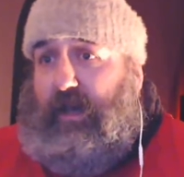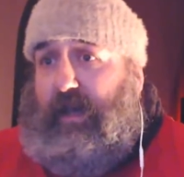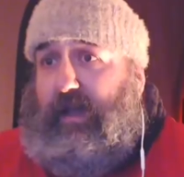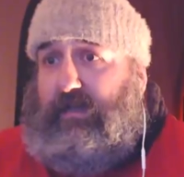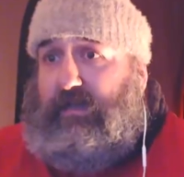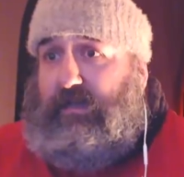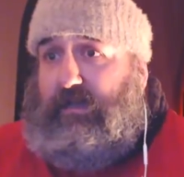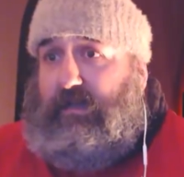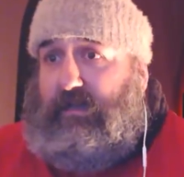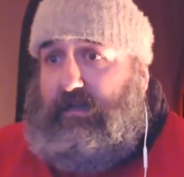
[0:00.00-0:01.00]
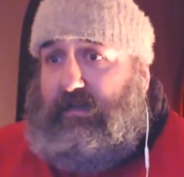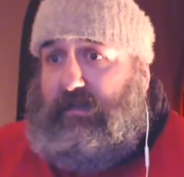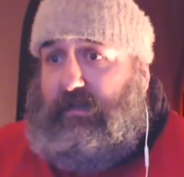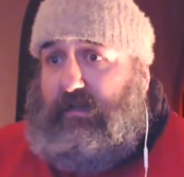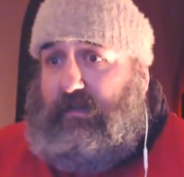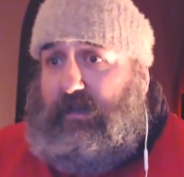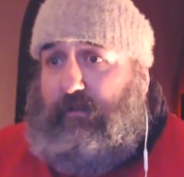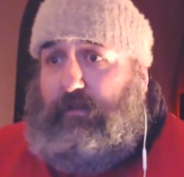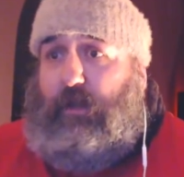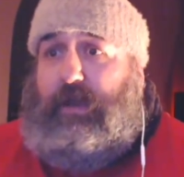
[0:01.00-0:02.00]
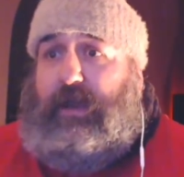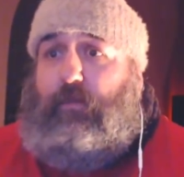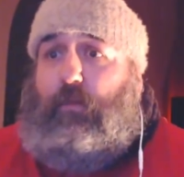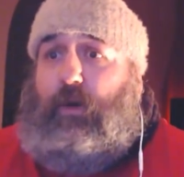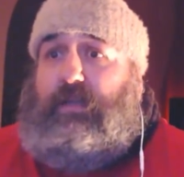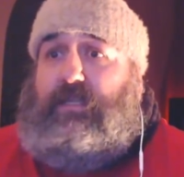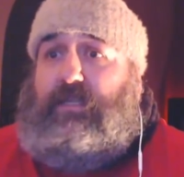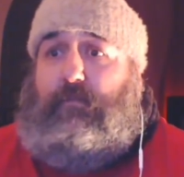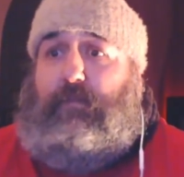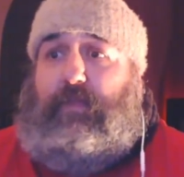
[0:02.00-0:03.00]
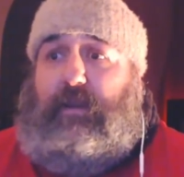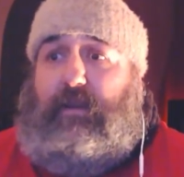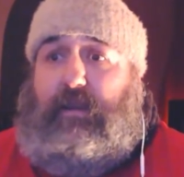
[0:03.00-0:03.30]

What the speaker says: and we only had one sub back then,